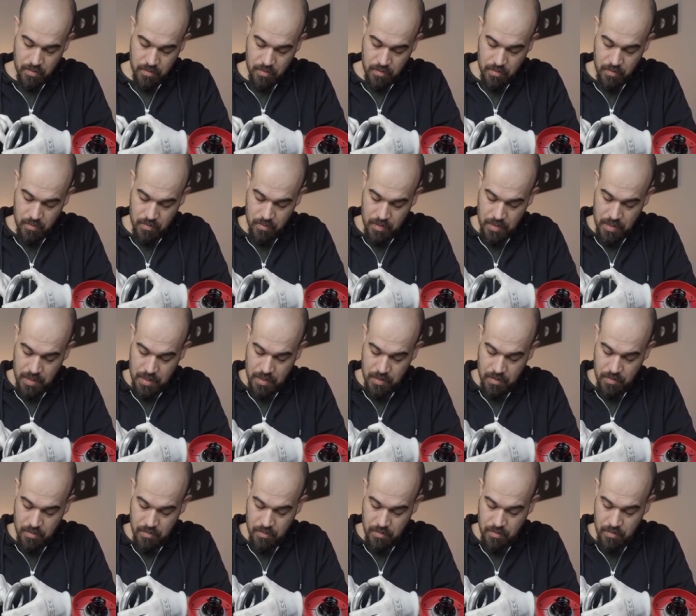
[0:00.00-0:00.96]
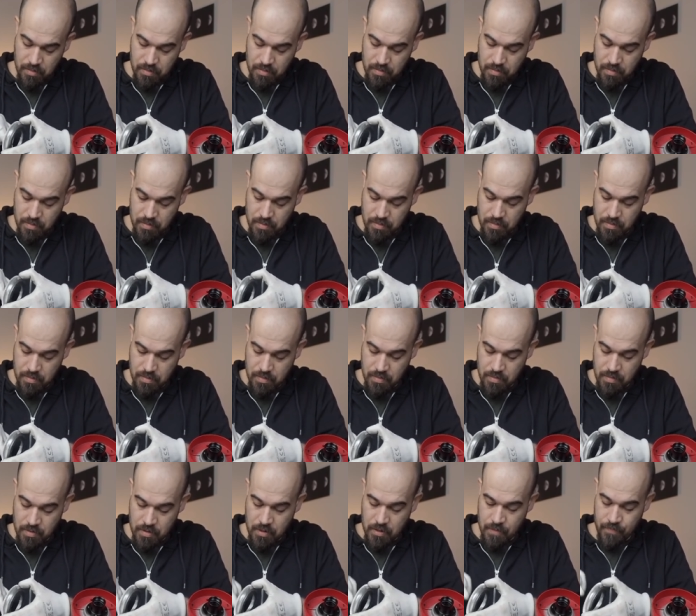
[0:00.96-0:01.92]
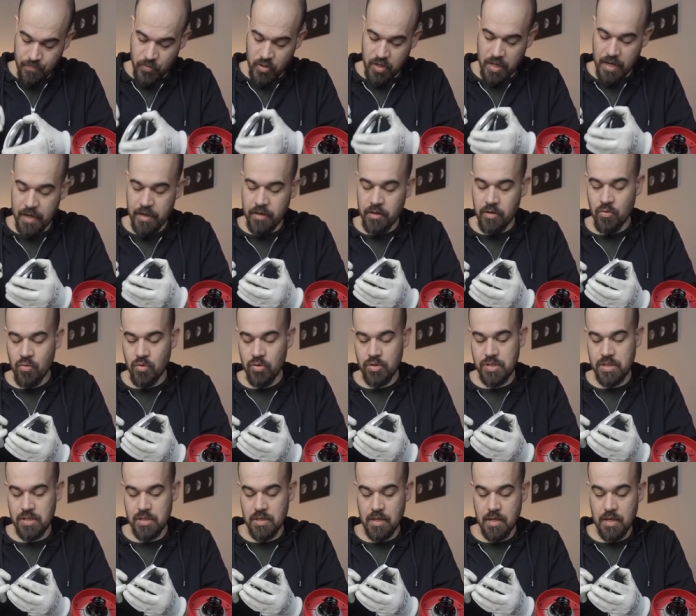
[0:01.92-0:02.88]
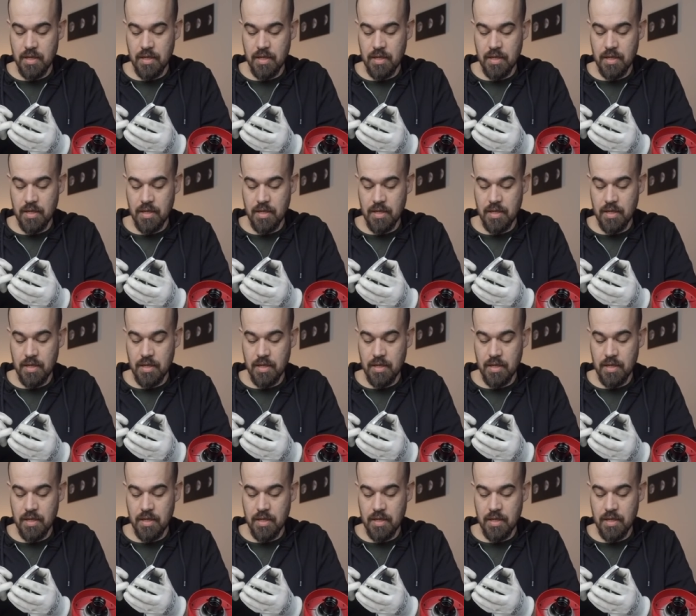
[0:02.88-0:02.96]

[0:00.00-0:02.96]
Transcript: so then you can use a,